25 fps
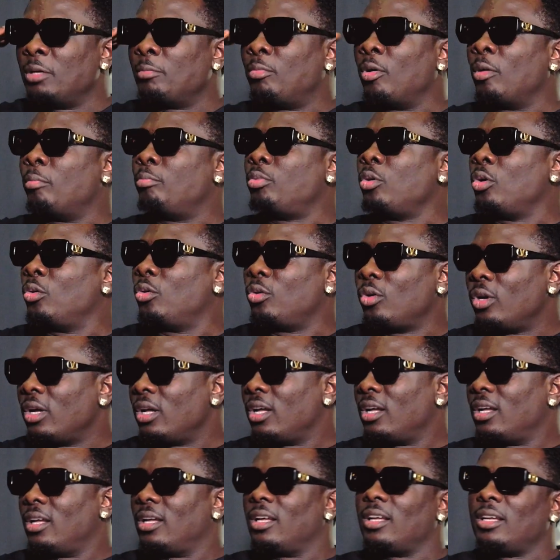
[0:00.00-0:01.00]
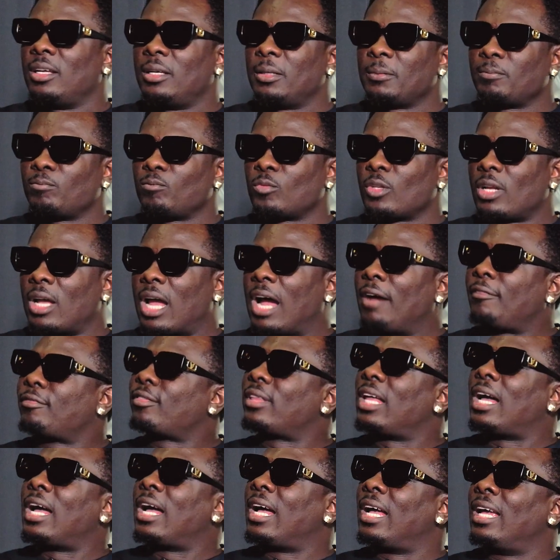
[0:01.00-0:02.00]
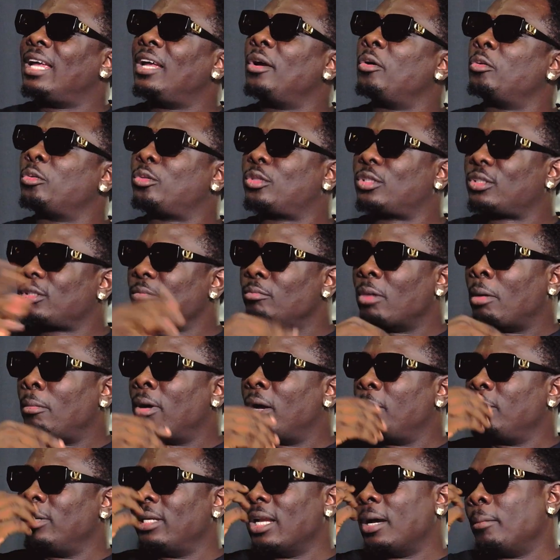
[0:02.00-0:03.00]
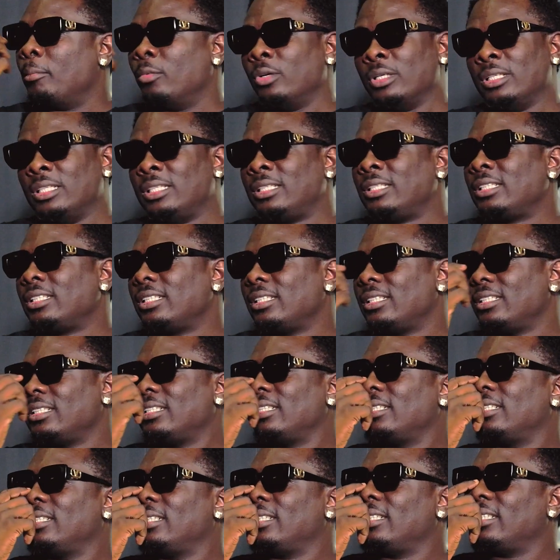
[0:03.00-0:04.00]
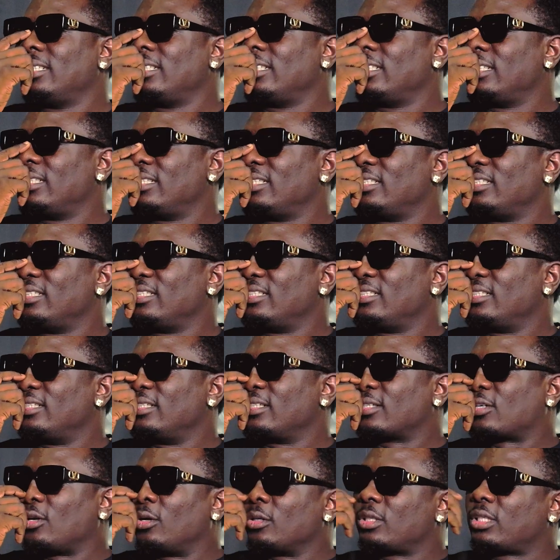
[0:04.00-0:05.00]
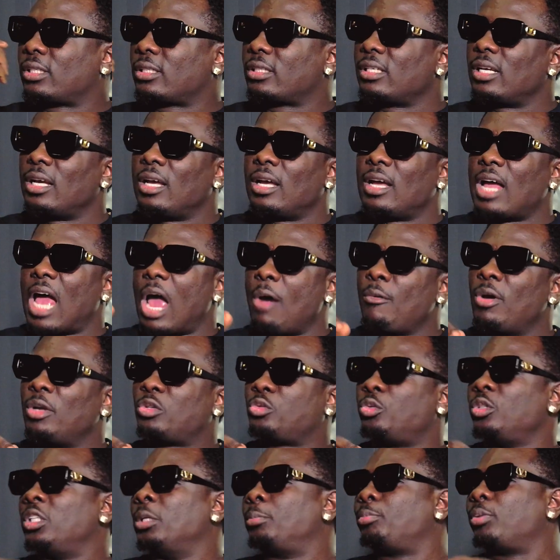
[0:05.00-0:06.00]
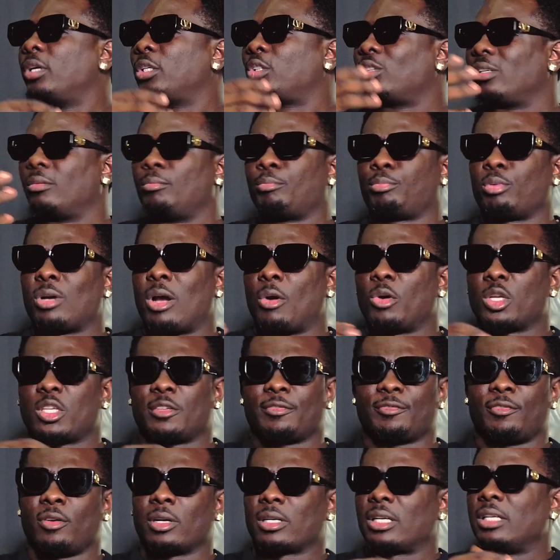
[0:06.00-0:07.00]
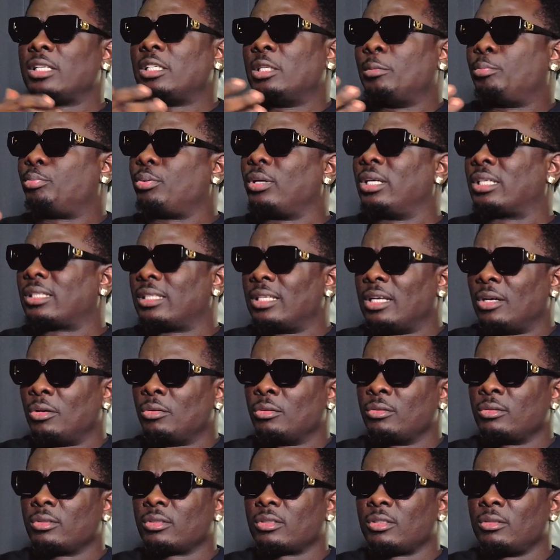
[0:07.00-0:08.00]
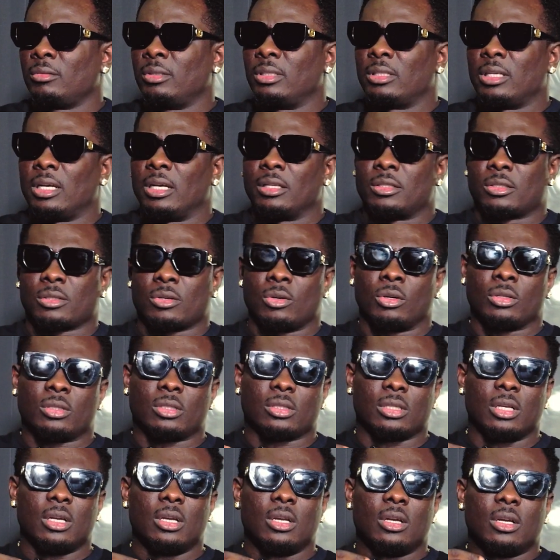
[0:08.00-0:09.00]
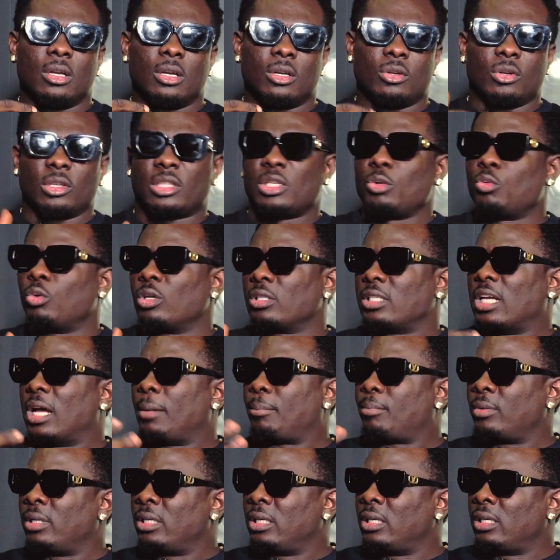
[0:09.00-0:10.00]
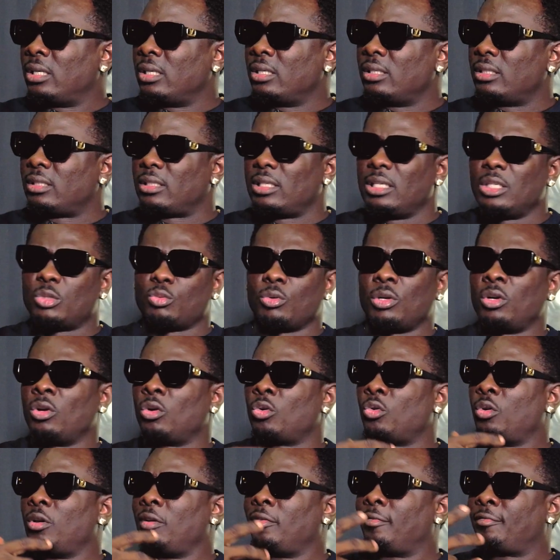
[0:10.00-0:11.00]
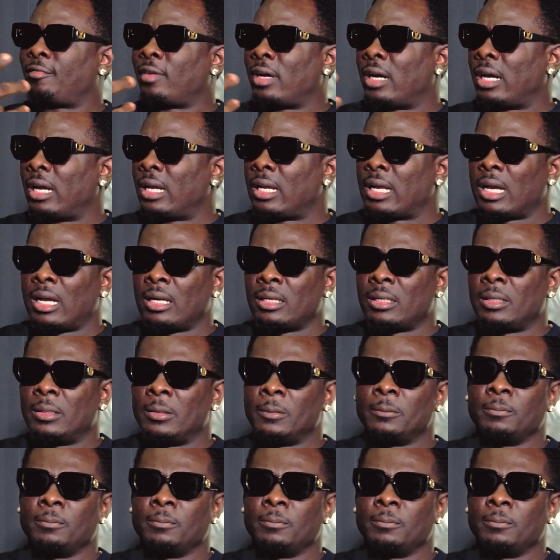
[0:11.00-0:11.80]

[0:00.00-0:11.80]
But bro, after health, baba me na money. Cause I went through depression. Bro, I was fucking depressed now. You guys, cause nothing was happening, things were not going fine, and